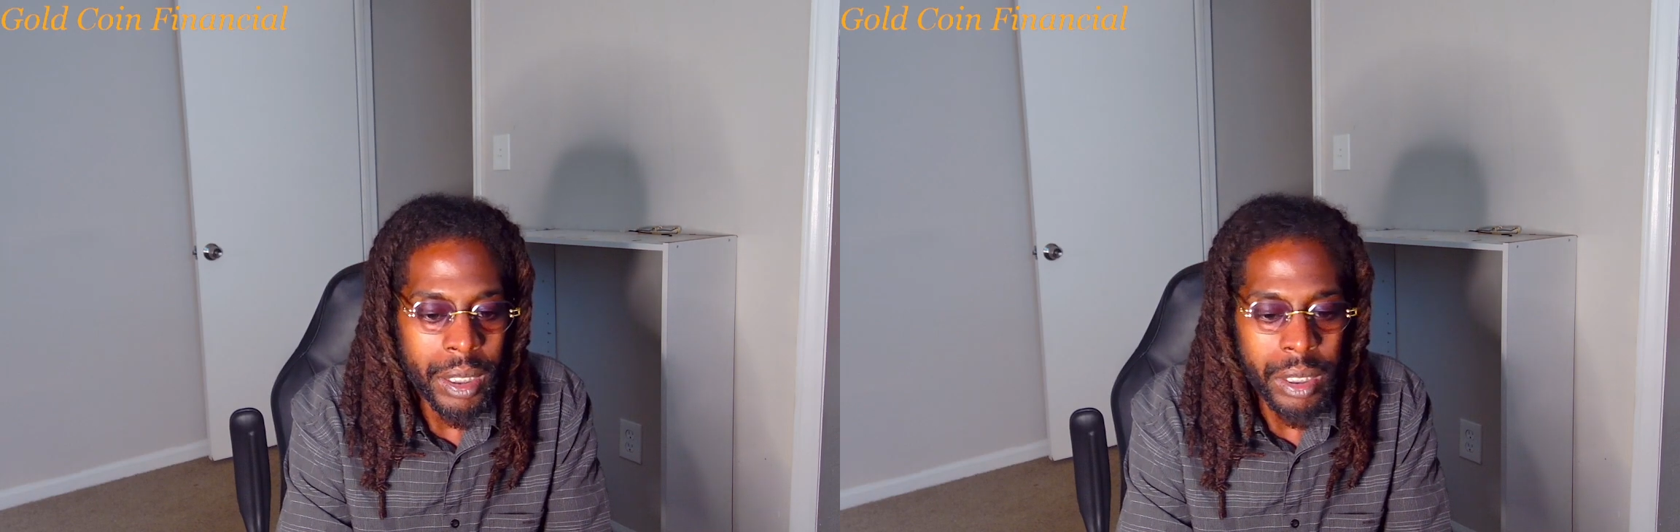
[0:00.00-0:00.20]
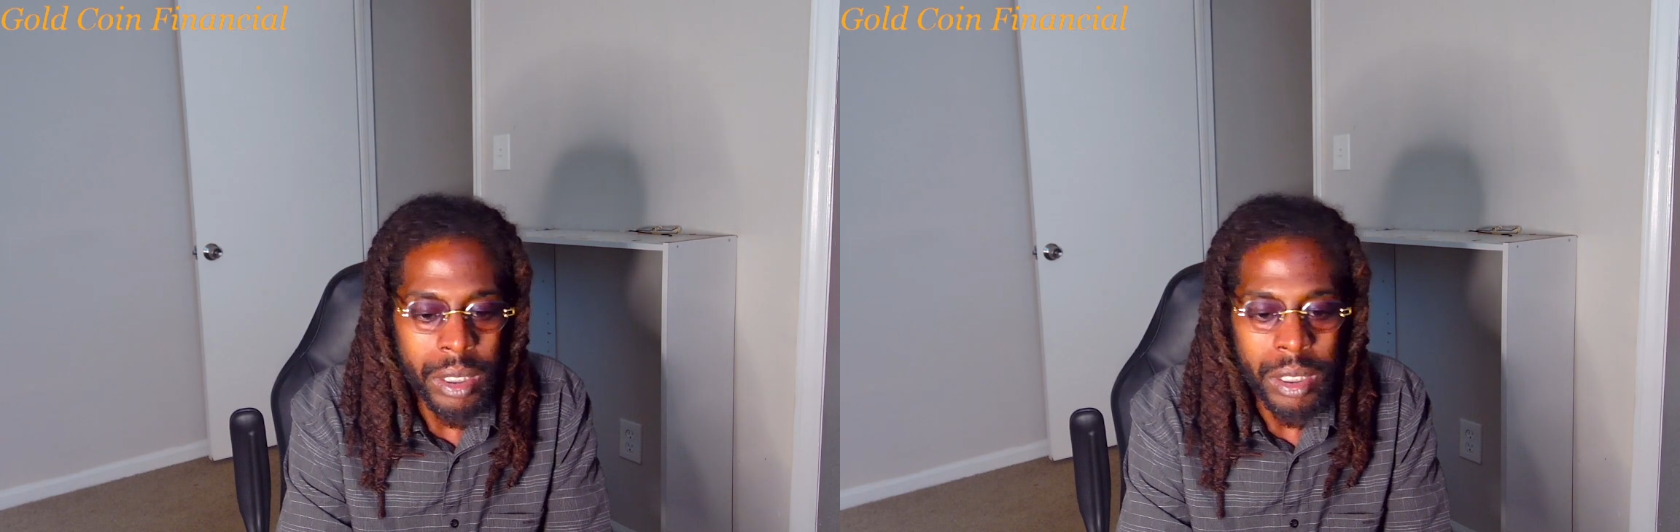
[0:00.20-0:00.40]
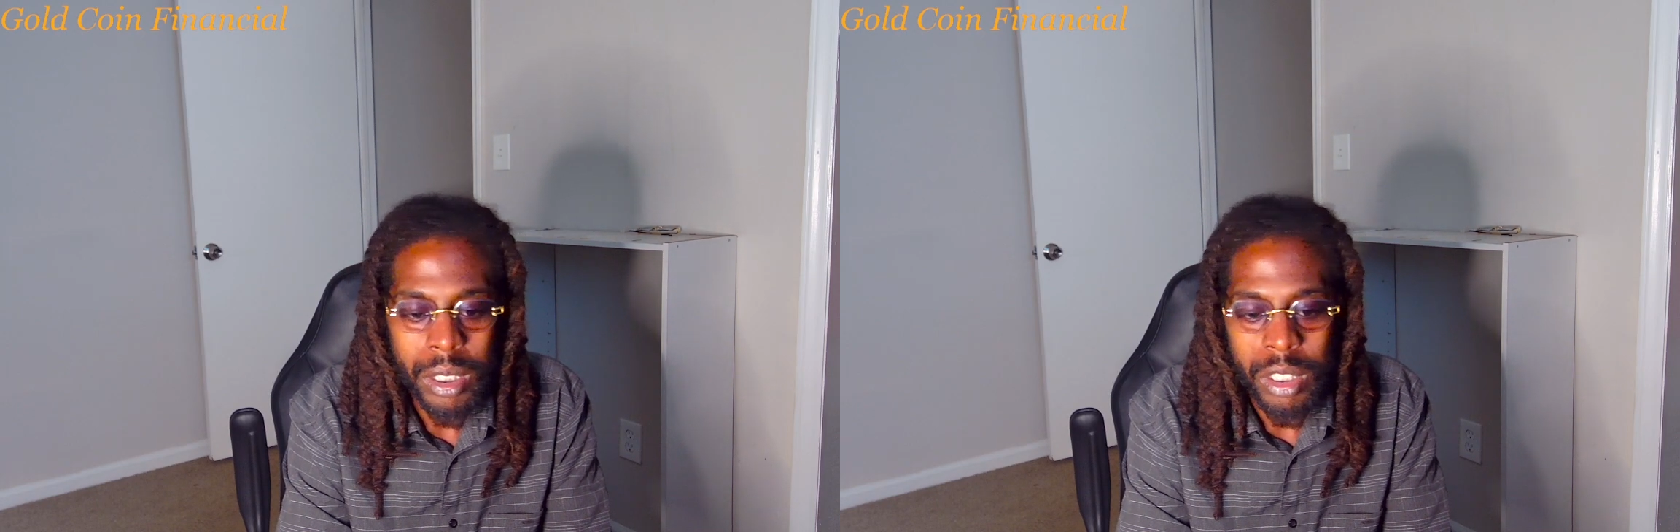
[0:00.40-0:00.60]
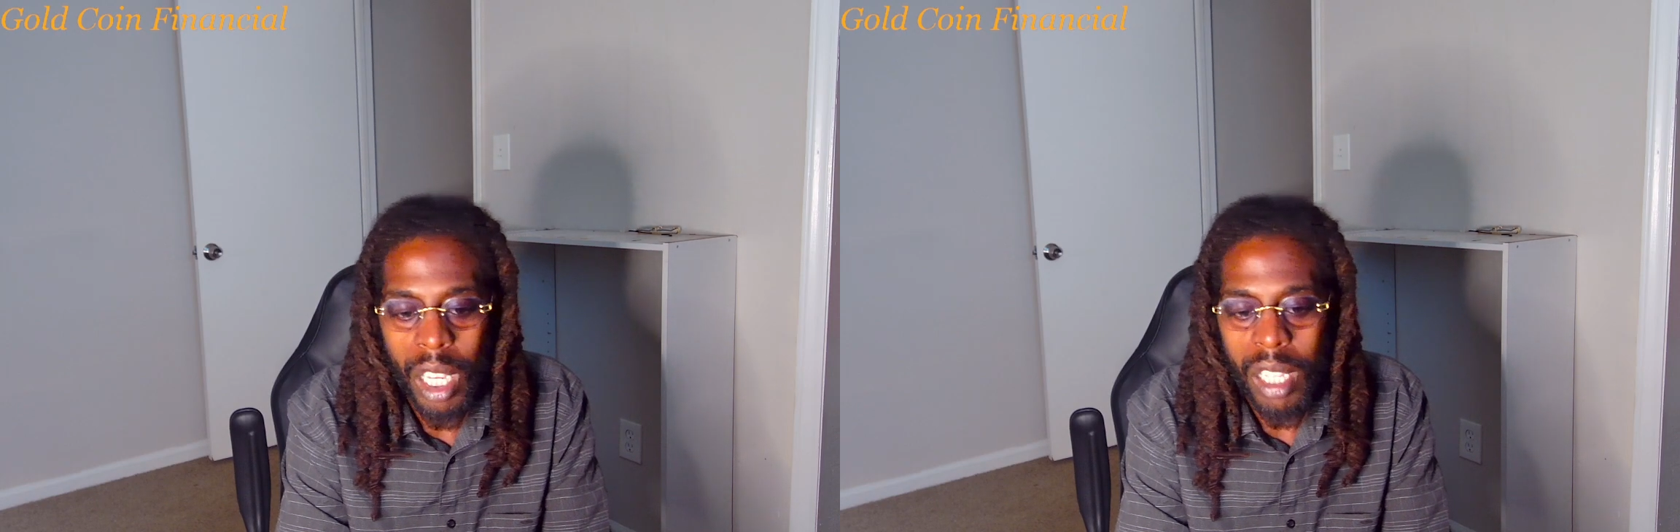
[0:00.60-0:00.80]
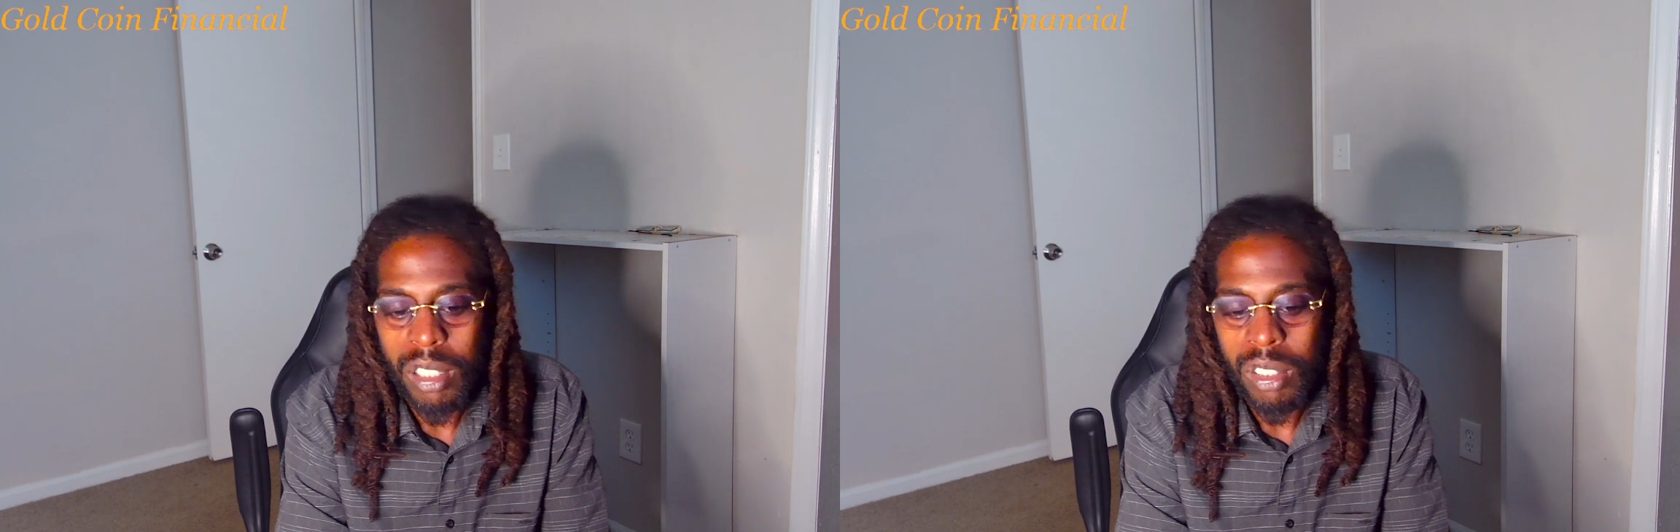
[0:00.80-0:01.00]
just
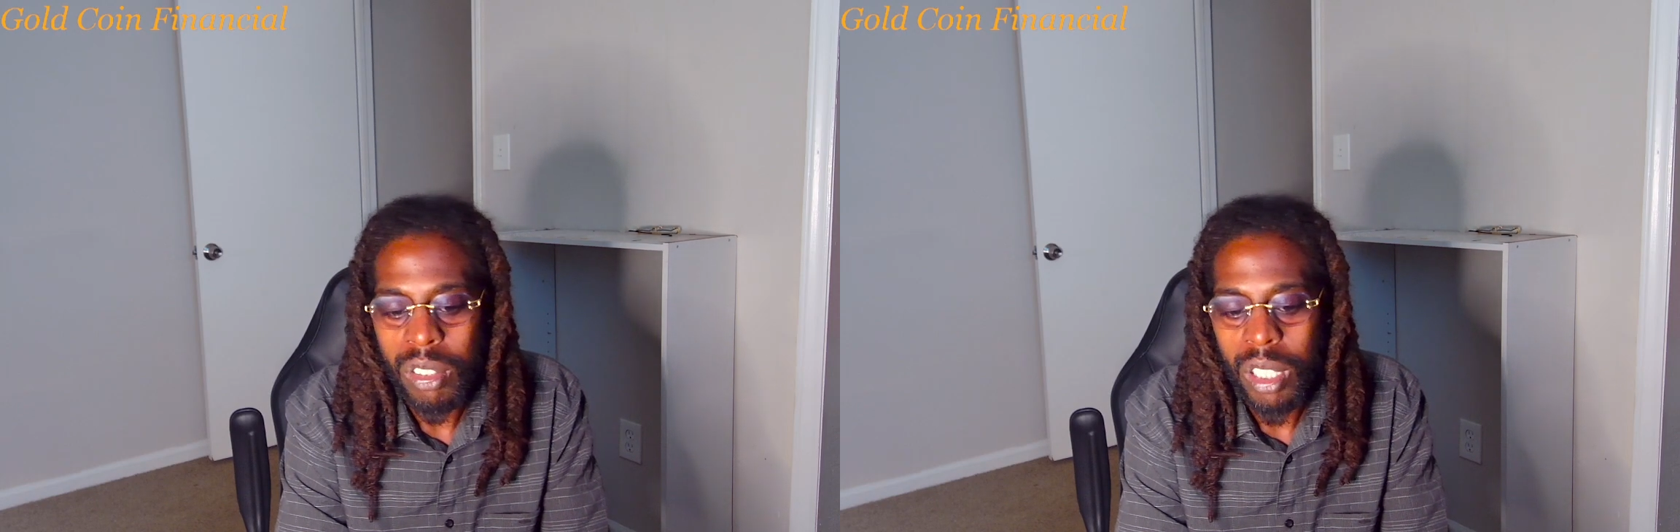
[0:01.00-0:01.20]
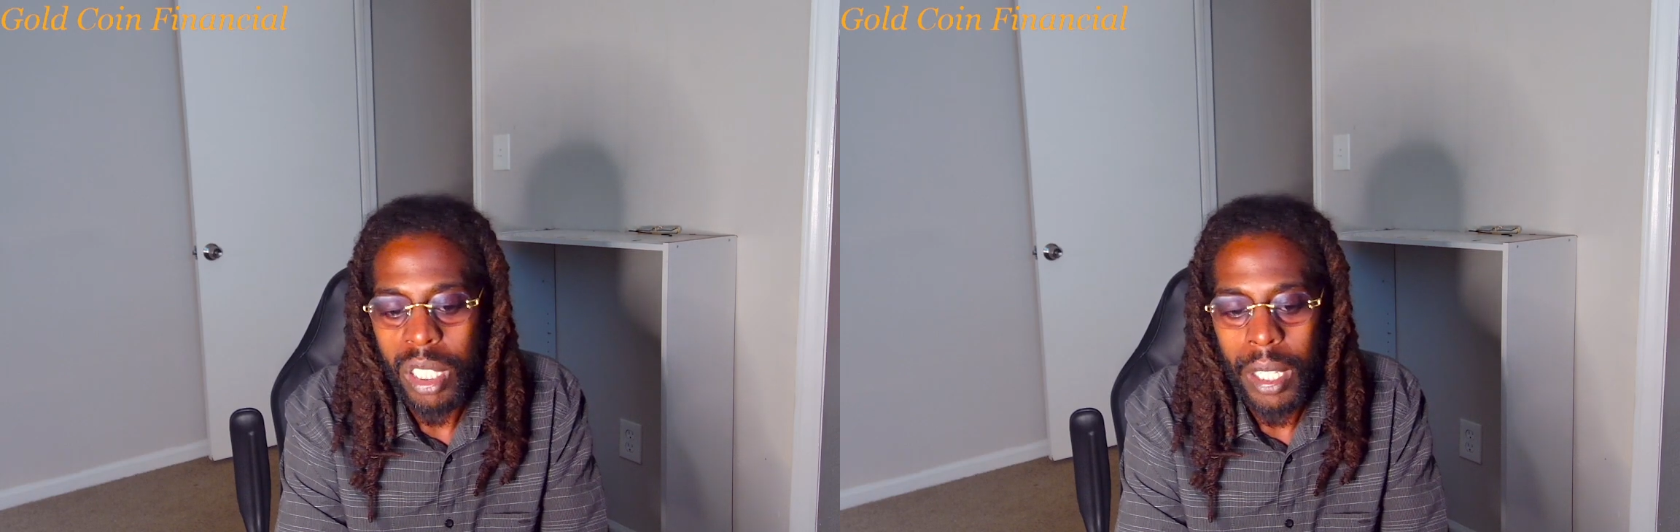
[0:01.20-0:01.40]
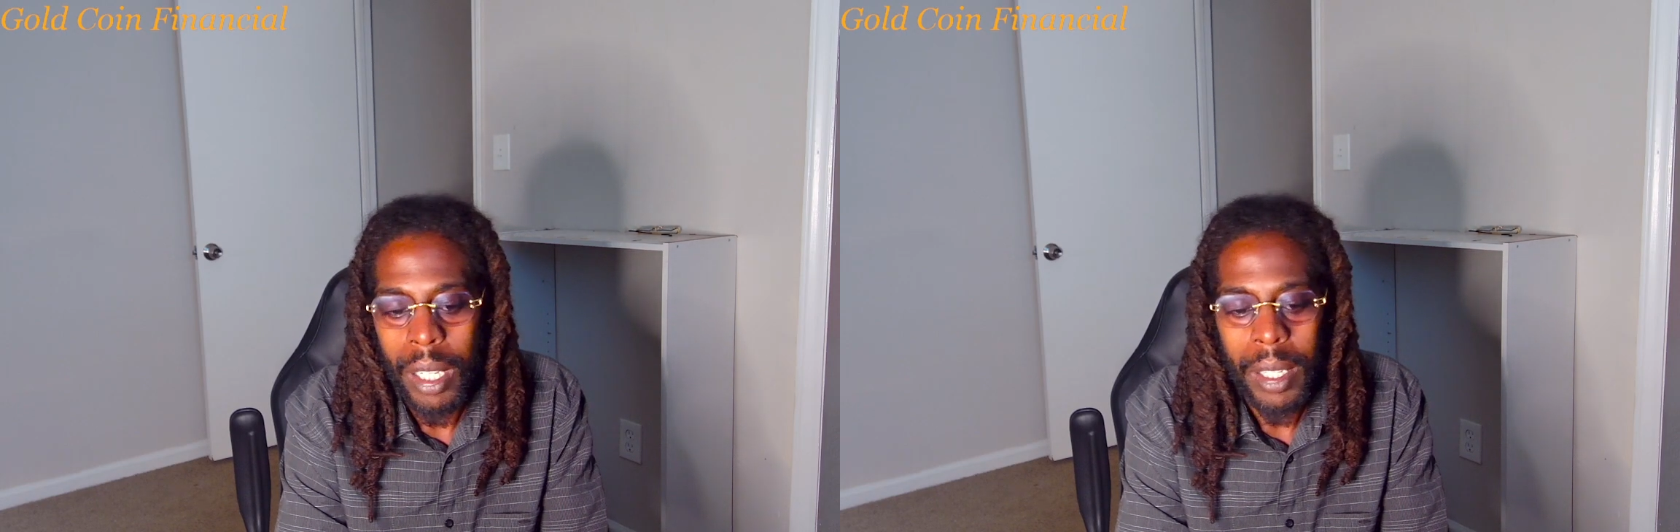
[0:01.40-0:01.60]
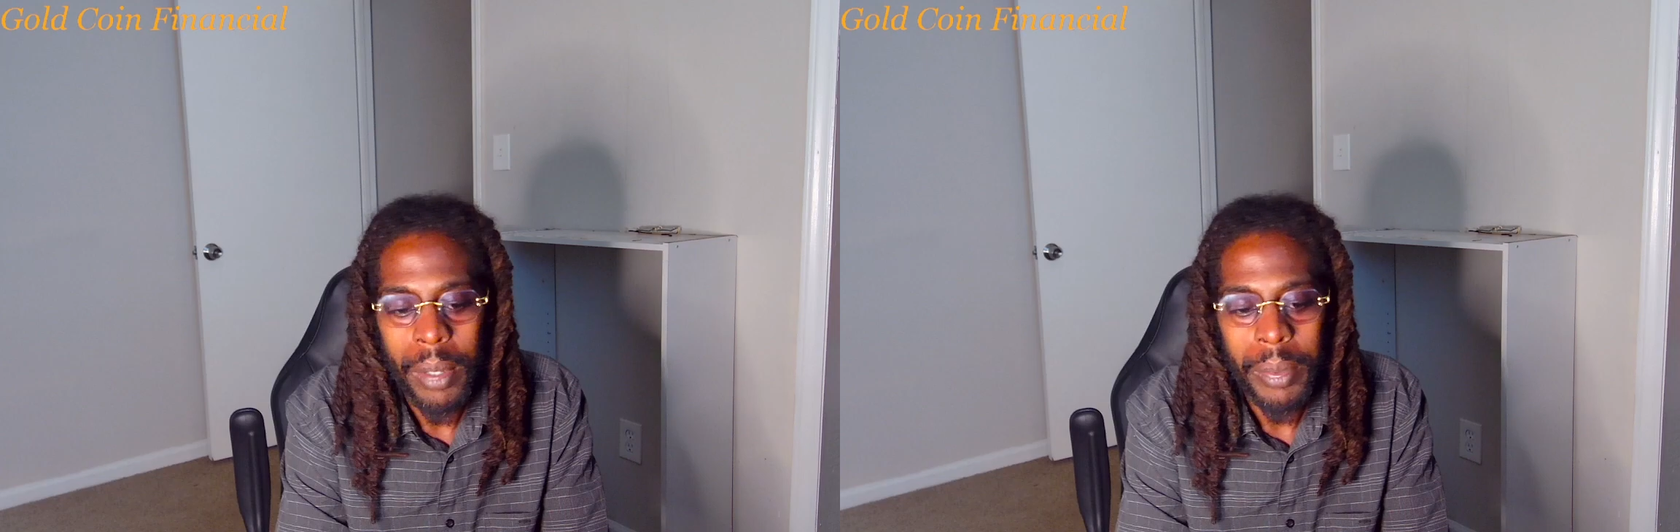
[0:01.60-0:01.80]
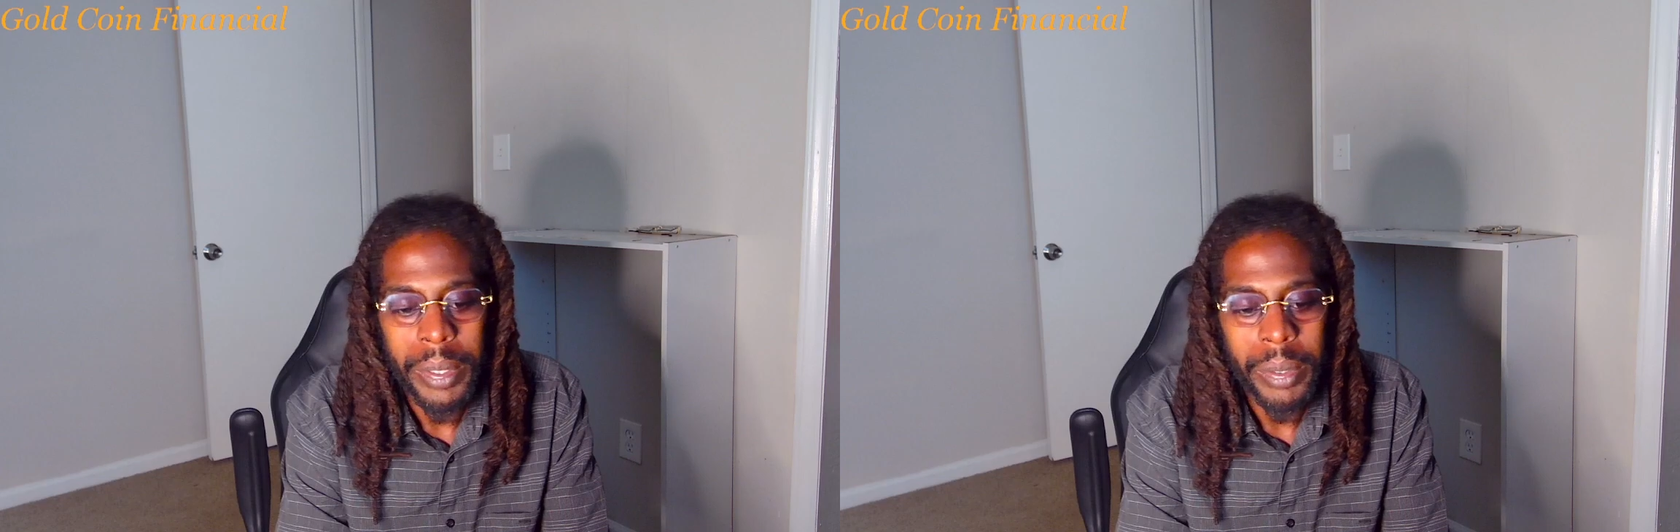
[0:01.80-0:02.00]
stop doing it the hot
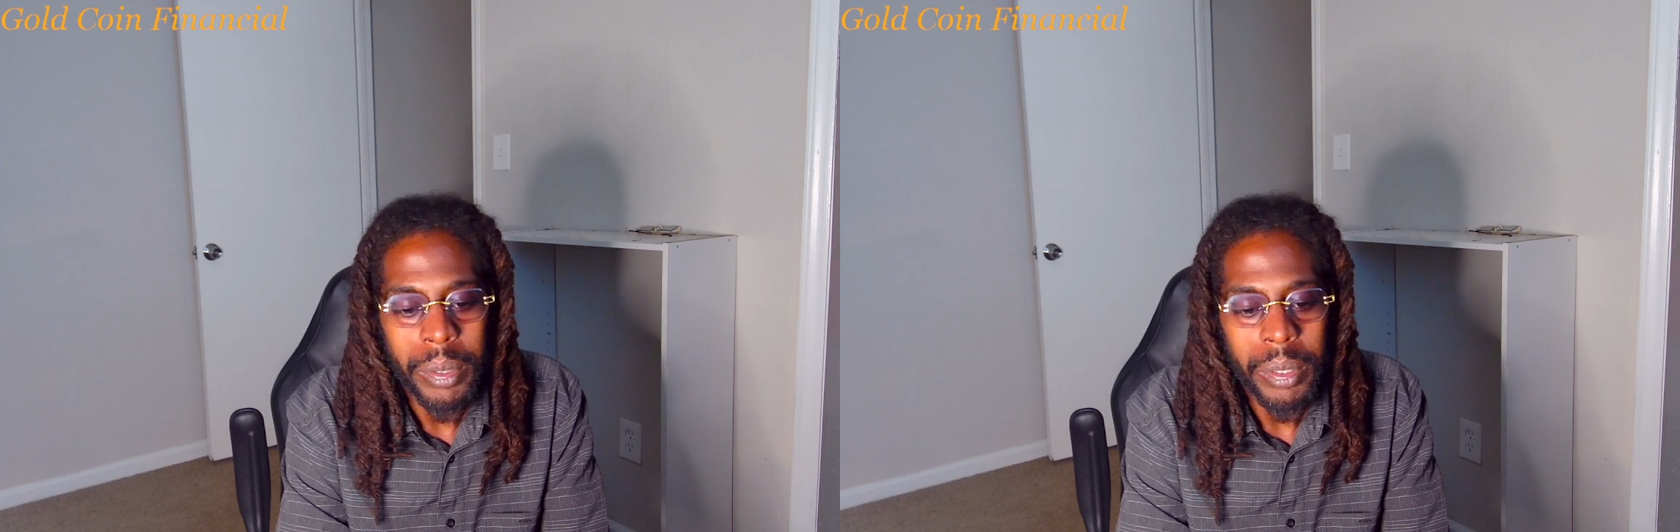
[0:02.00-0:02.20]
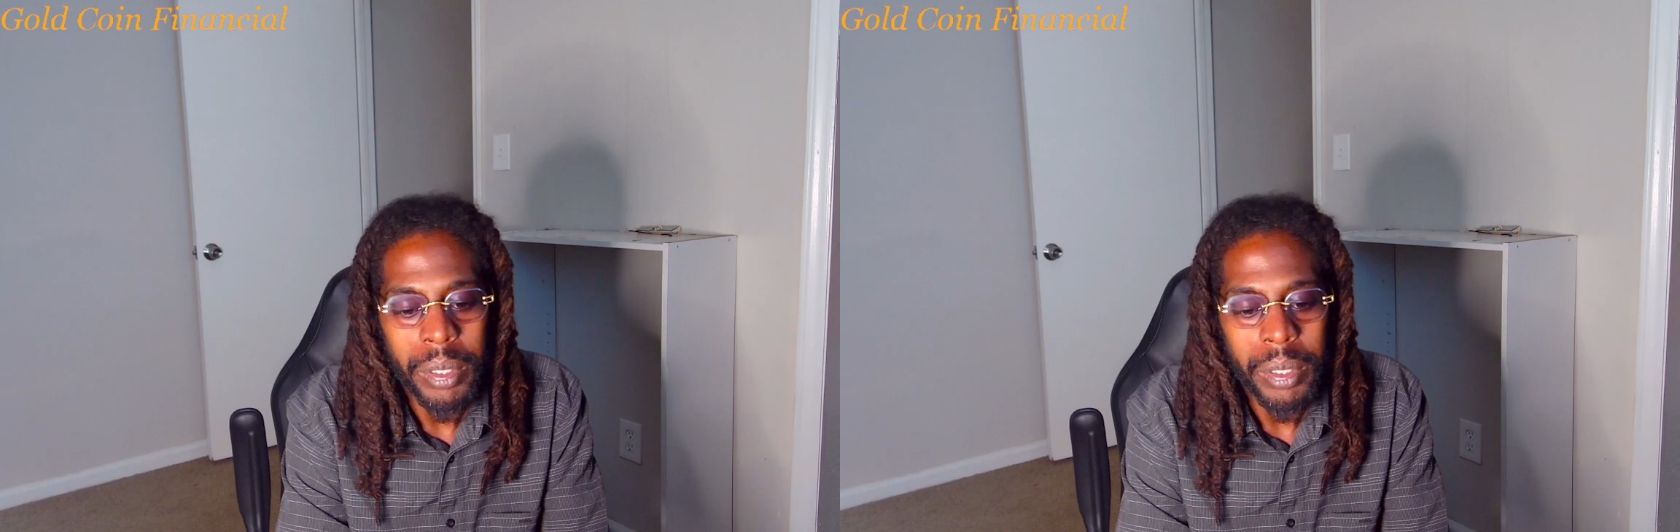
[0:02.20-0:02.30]
way though.